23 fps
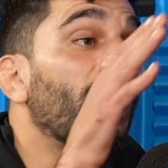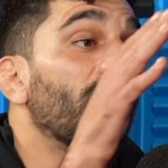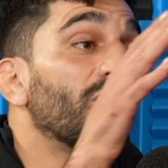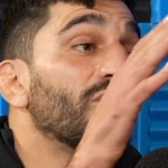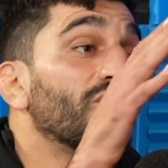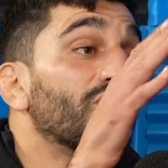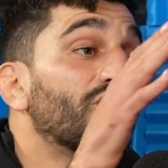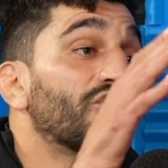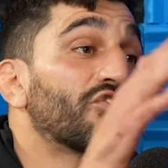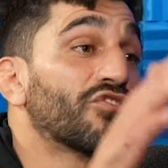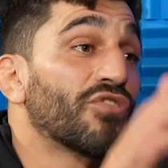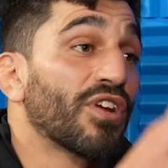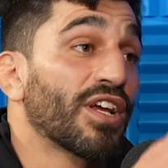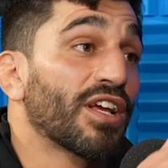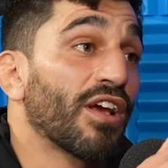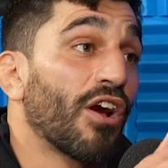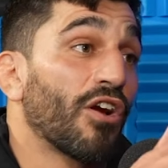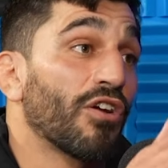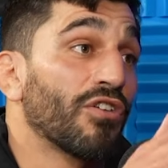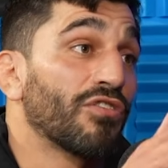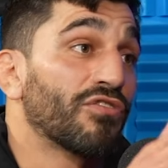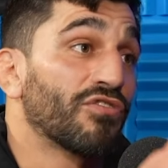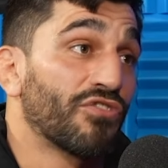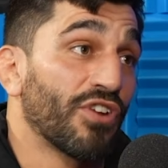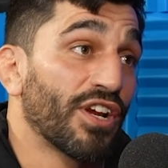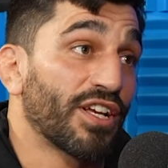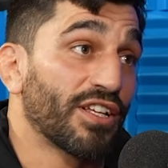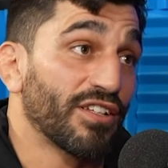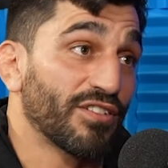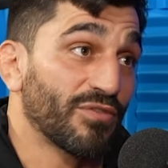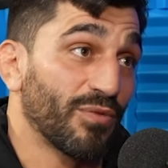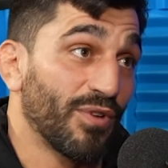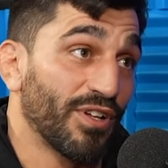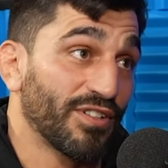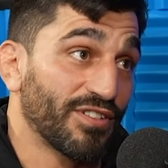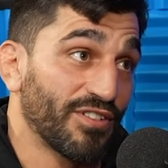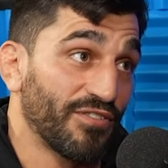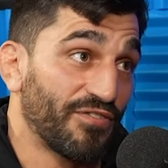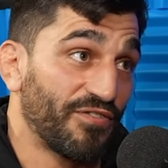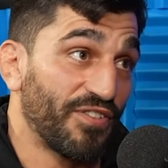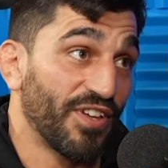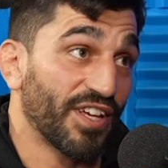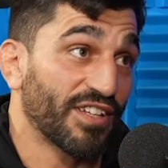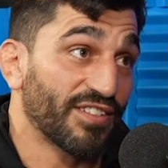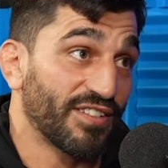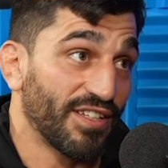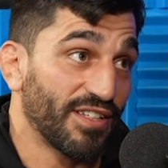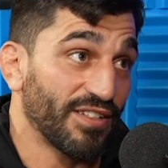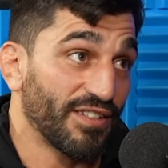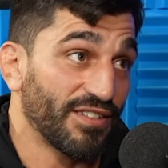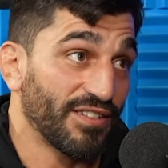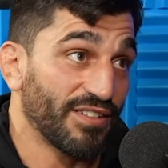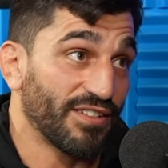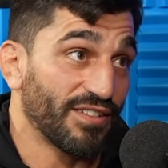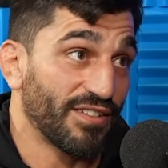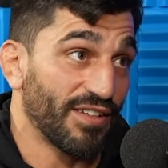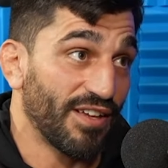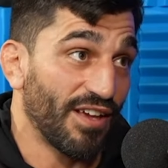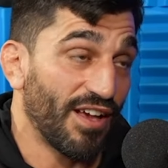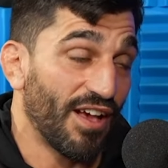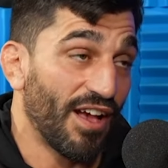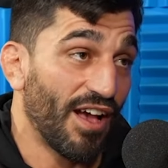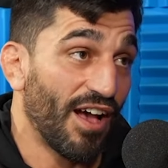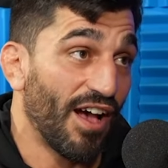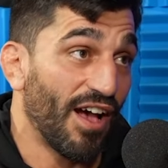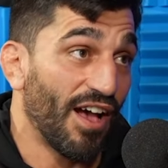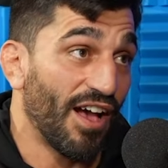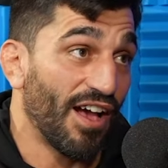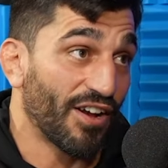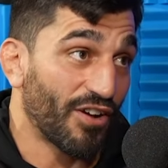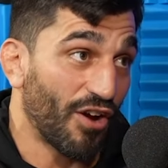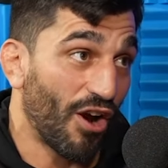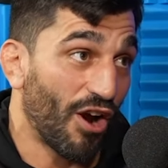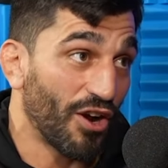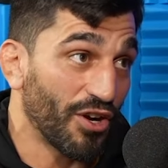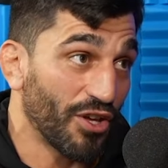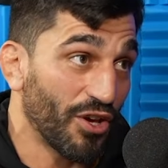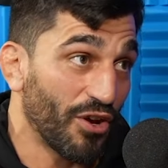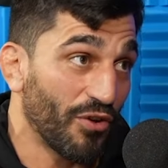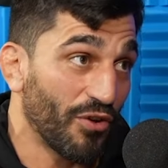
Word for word: Strick or Dricus wants to fix his uh, cardio,